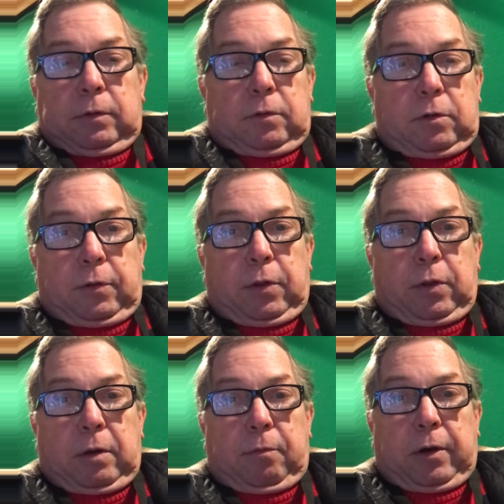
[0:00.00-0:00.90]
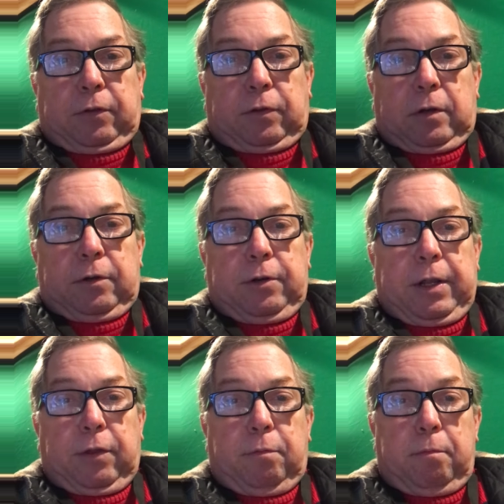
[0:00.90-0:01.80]
on the thumb rest
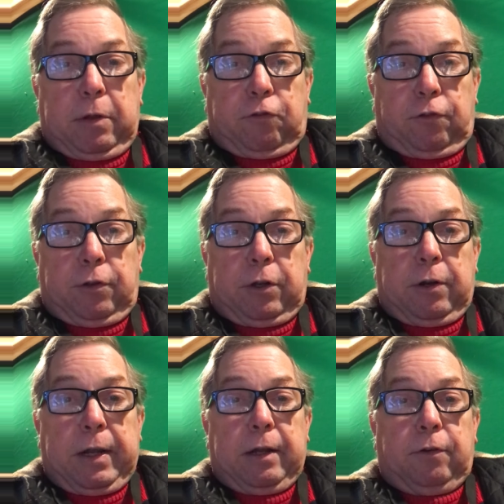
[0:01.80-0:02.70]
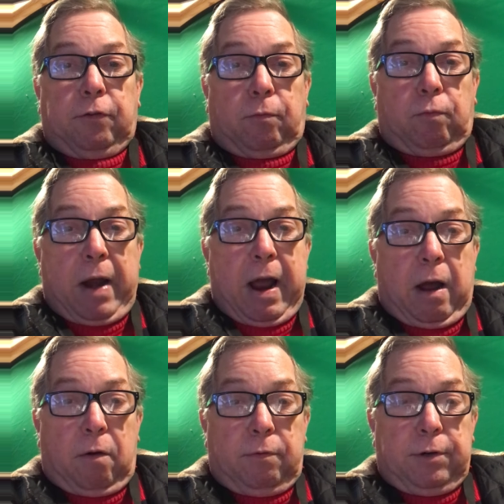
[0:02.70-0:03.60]
underneath. Make sure that your hand is
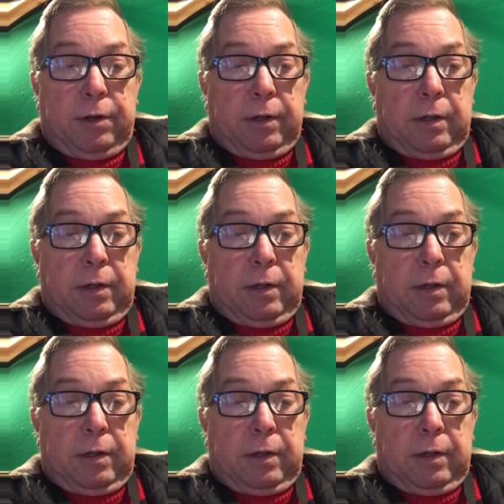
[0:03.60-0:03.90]
around